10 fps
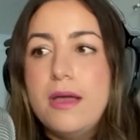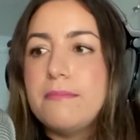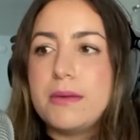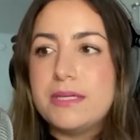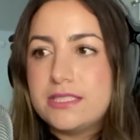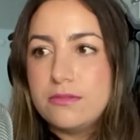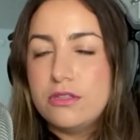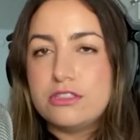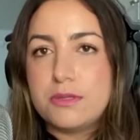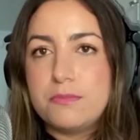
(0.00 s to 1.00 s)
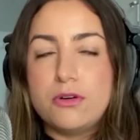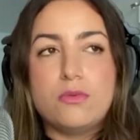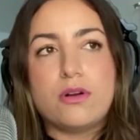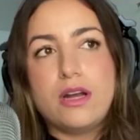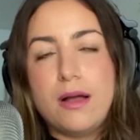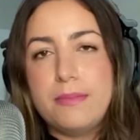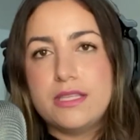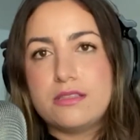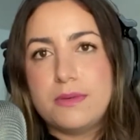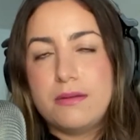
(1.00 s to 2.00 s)
maybe some of those people were not
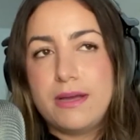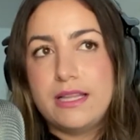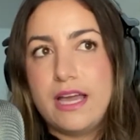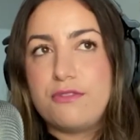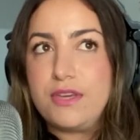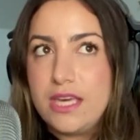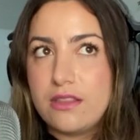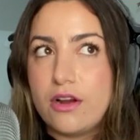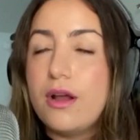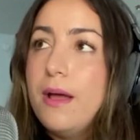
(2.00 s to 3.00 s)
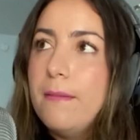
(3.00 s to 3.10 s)
meant to be in my life either.